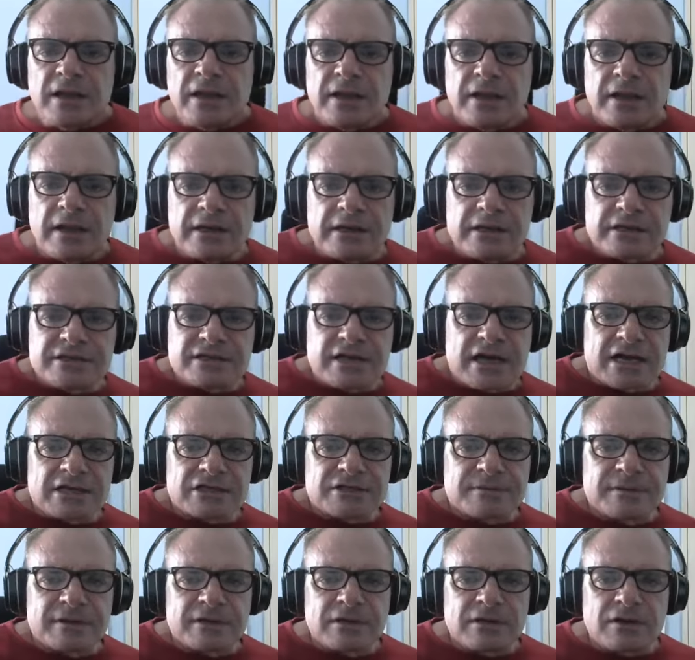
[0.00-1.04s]
and
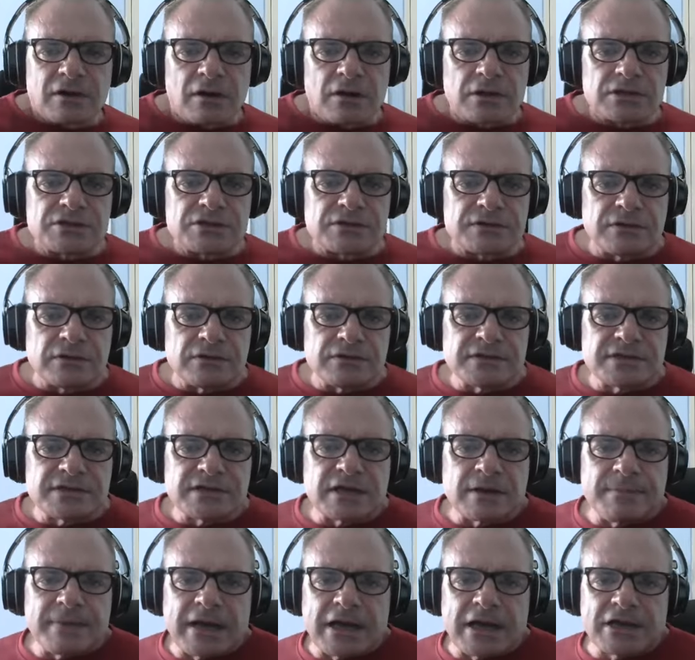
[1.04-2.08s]
attachment, also known as
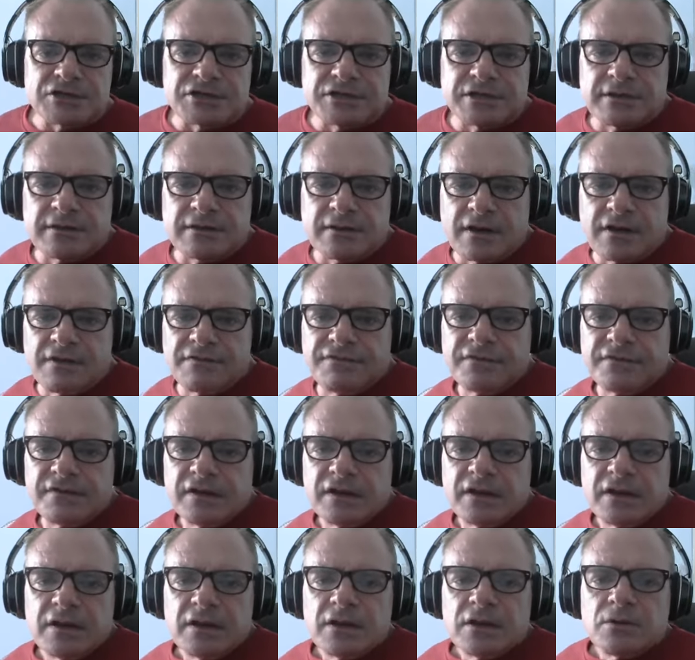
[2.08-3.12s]
compassionate love,
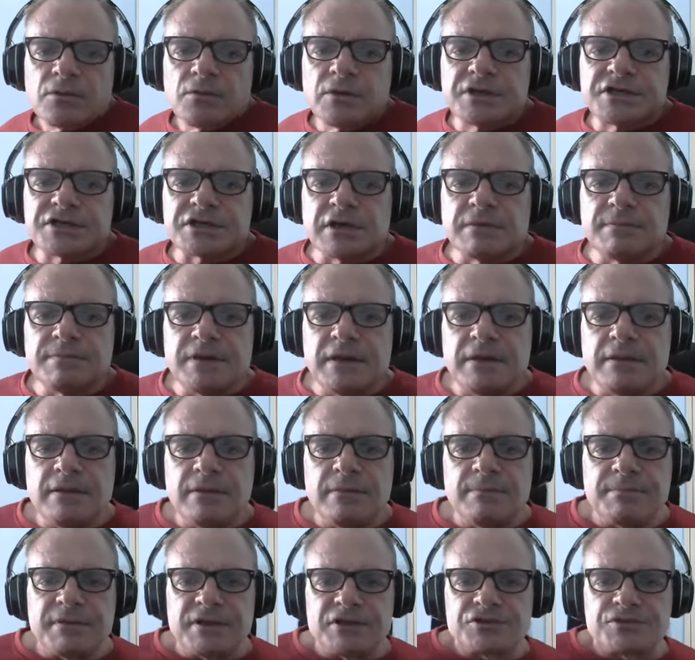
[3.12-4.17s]
which can be
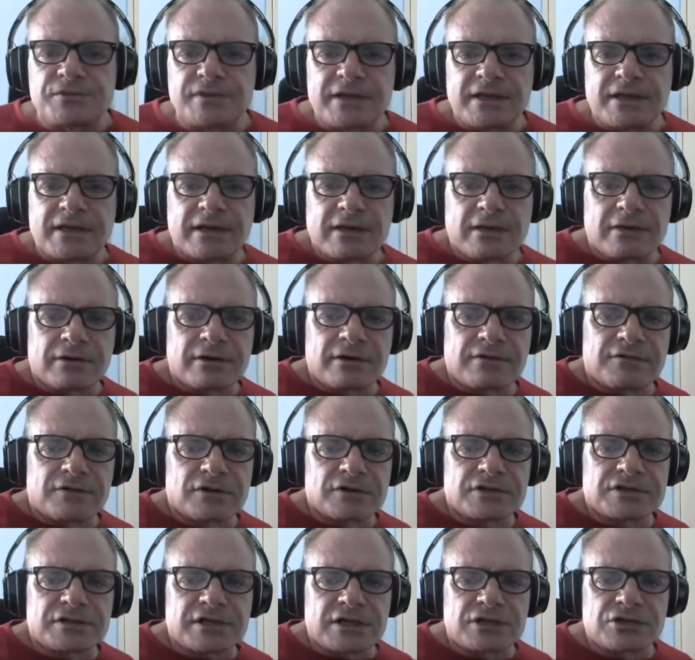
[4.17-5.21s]
between
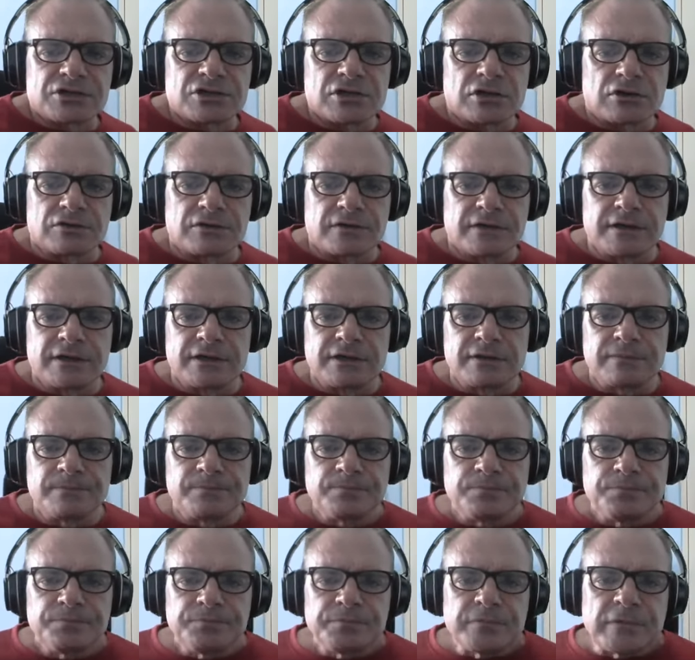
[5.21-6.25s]
caregivers and children,
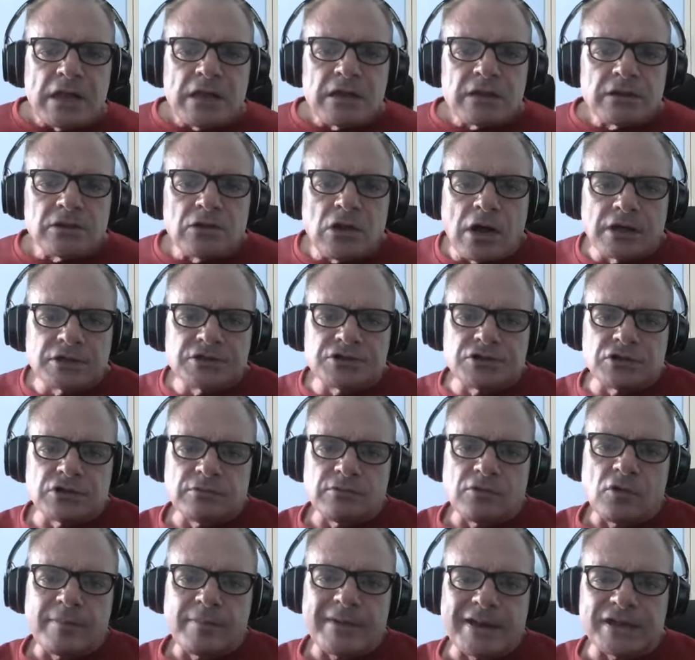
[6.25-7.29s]
long term
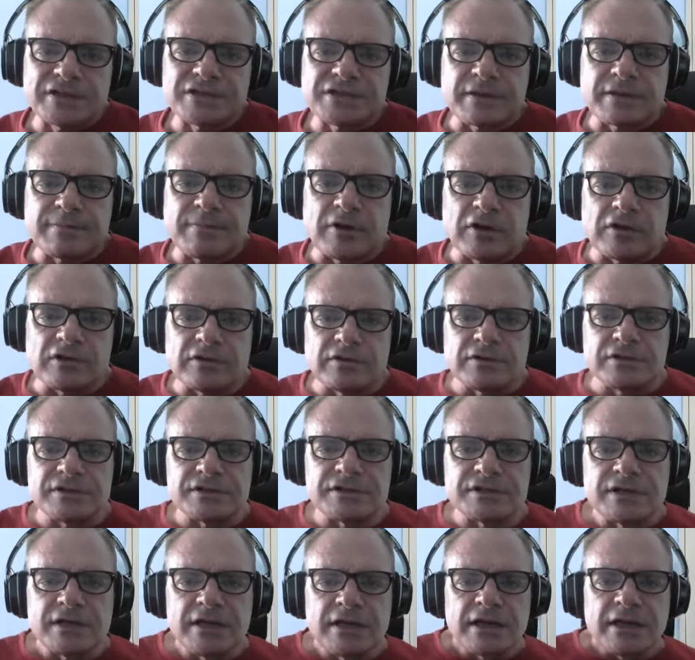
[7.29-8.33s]
romantic partners,
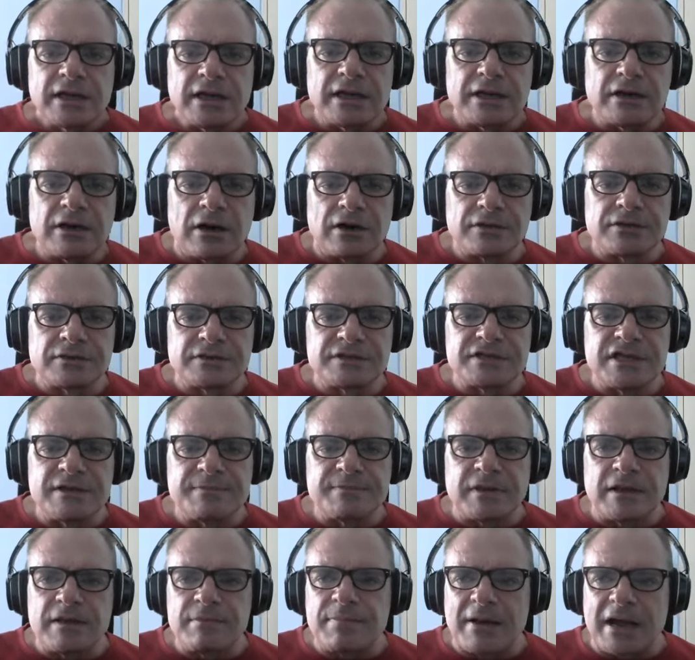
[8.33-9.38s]
and other
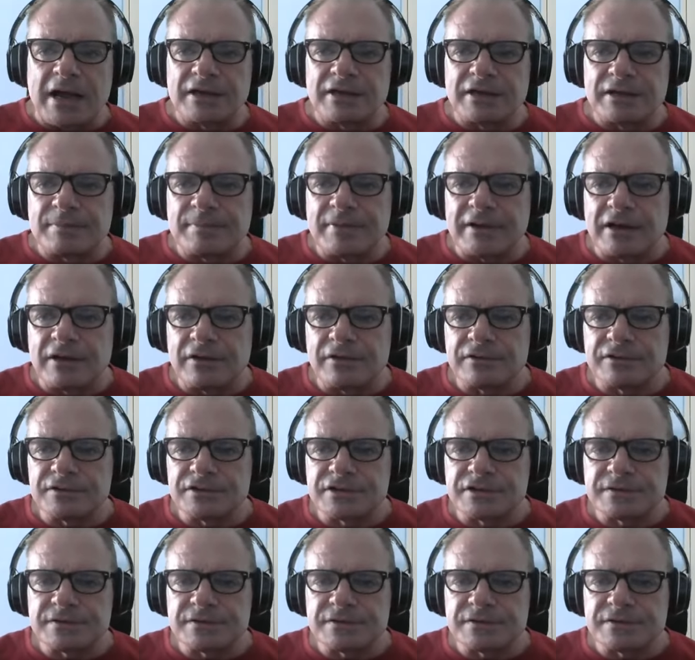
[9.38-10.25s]
deeply bonded pairs.